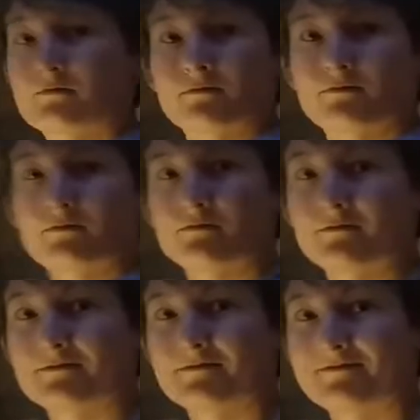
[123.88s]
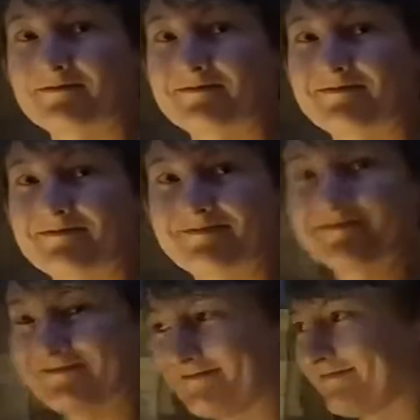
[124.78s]

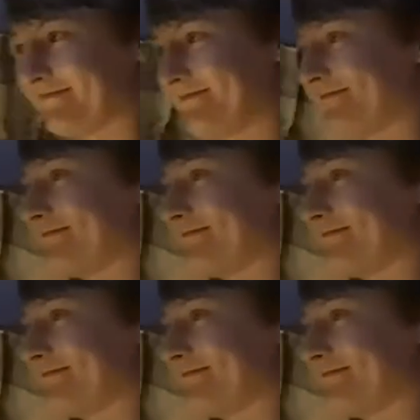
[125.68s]
(no one is talking)